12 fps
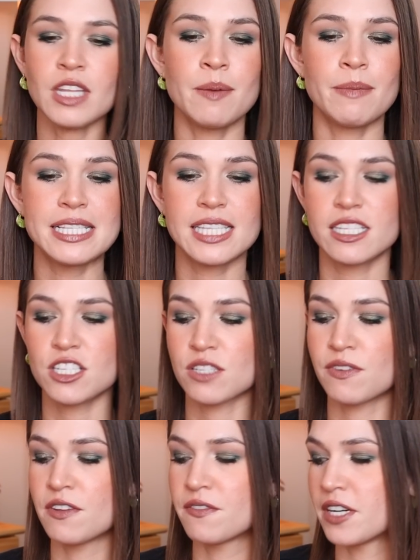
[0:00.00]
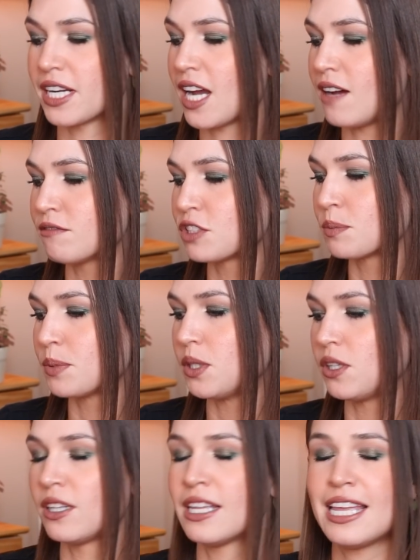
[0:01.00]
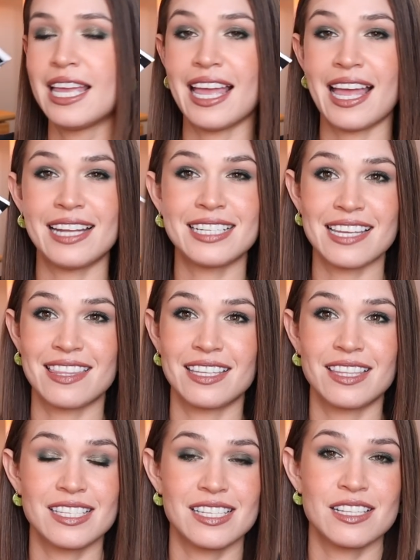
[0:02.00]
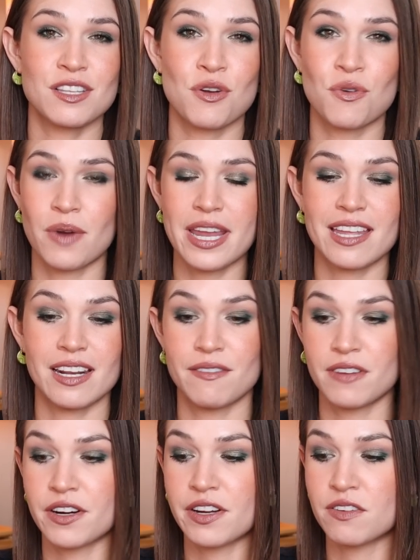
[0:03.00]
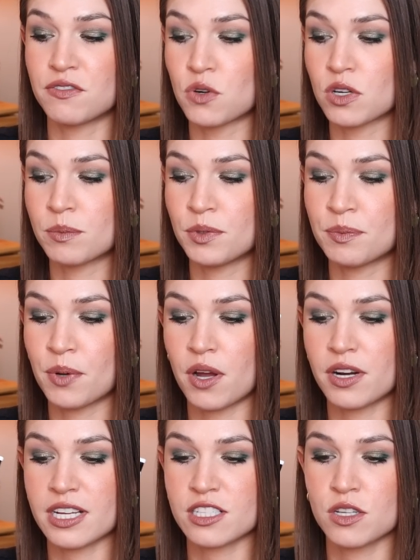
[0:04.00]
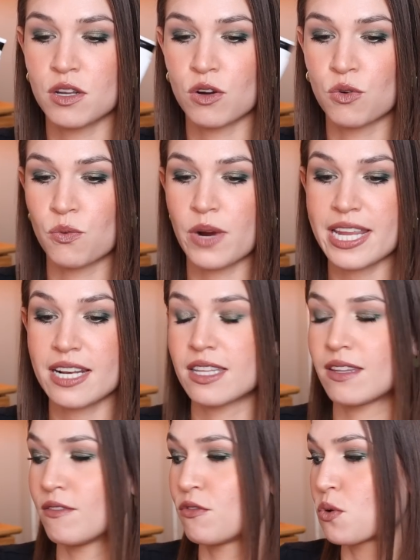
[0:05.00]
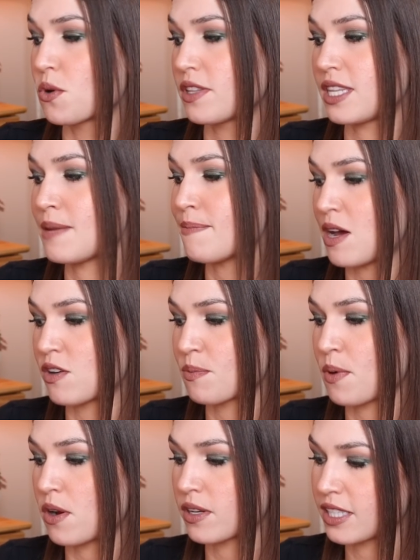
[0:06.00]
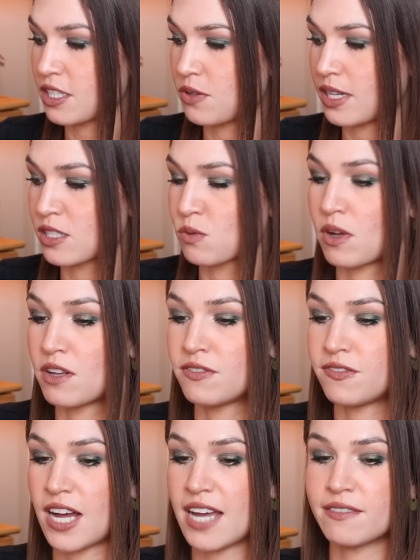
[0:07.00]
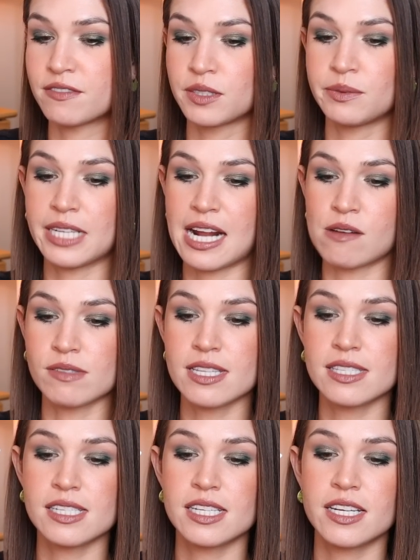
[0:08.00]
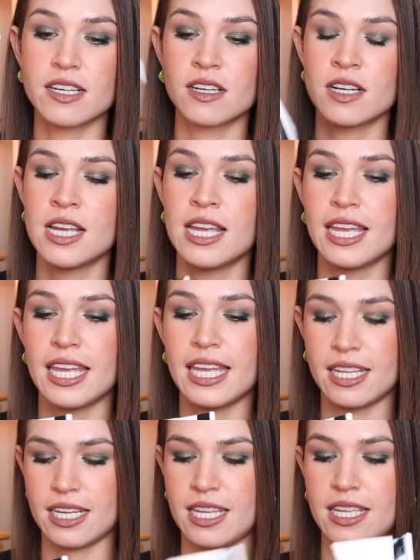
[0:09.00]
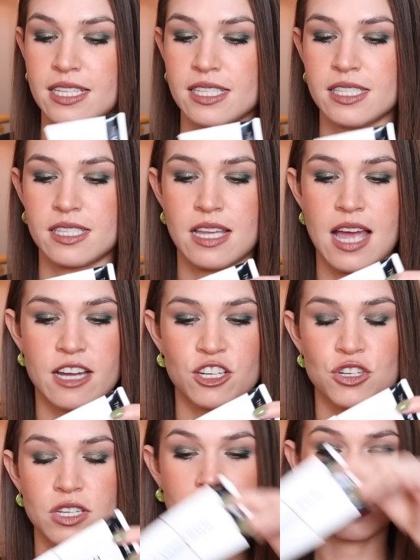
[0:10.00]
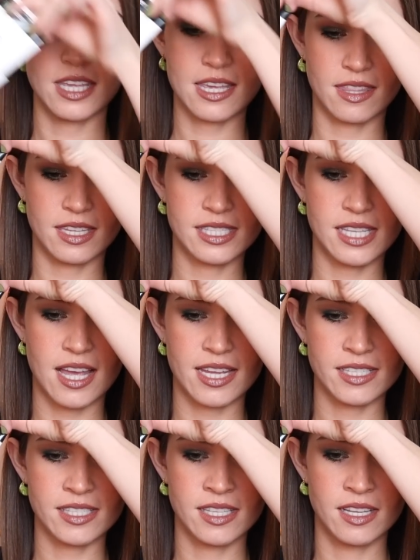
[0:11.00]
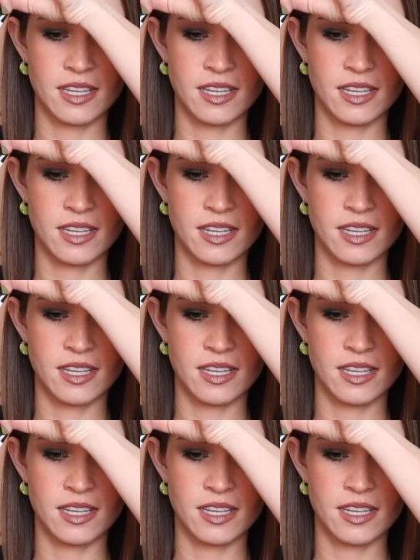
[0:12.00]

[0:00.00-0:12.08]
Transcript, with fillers: My skin just felt very comfortable. And I think this is great, a very affordable product, great for the amount of product that you get as well. Five fluid ounces in here. It is actually like this size.